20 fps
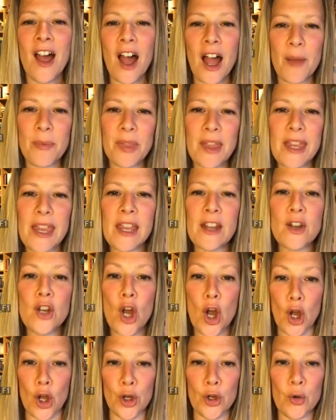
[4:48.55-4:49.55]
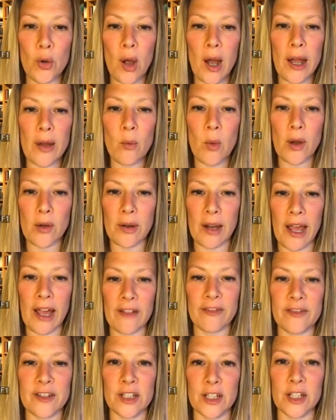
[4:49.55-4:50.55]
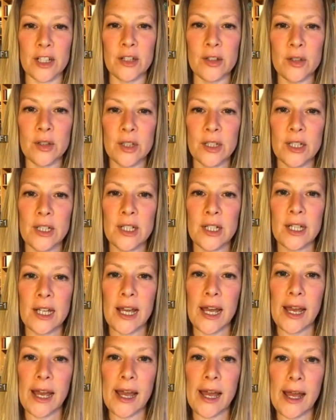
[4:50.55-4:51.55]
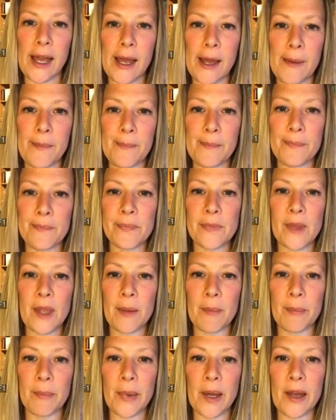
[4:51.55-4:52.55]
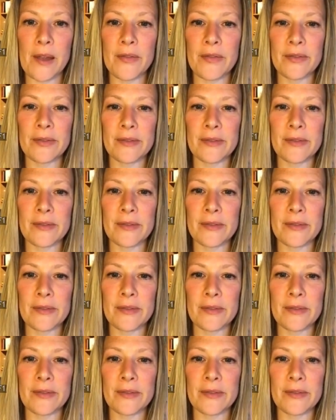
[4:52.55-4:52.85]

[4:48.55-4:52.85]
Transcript: I'm thinking no, I won't have to, but